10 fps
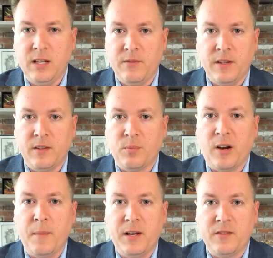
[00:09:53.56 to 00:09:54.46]
given that the
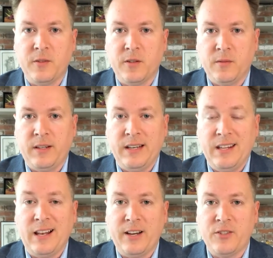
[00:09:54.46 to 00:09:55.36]
Prime Minister in the
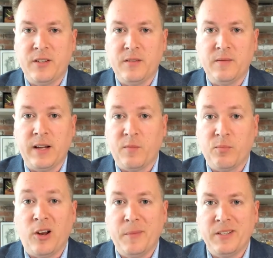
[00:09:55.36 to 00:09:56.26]
election kind of
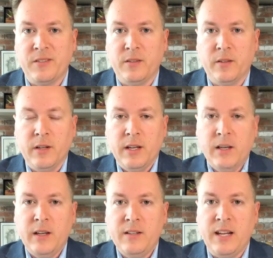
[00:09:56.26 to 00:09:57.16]
promised to
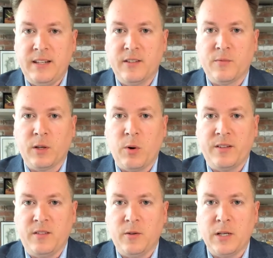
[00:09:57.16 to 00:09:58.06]
take this
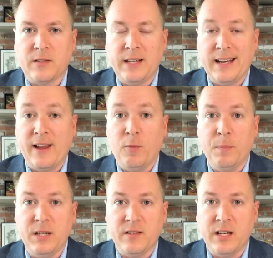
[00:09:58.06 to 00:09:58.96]
request seriously and help
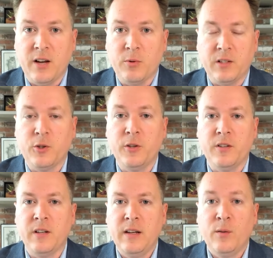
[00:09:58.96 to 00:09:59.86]
BC out, and
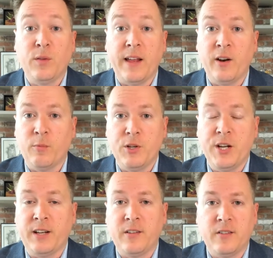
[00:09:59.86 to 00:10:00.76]
couldn't flat out
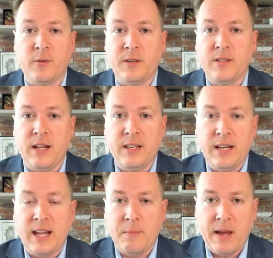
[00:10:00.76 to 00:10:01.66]
reject it. So instead, they
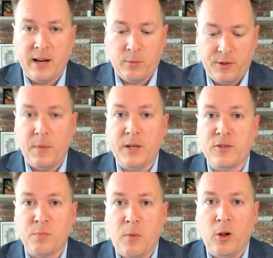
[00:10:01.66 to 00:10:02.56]
came back with a much
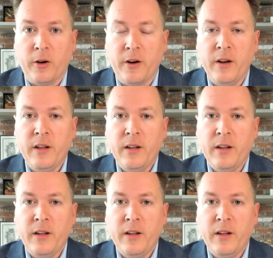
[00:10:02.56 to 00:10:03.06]
smaller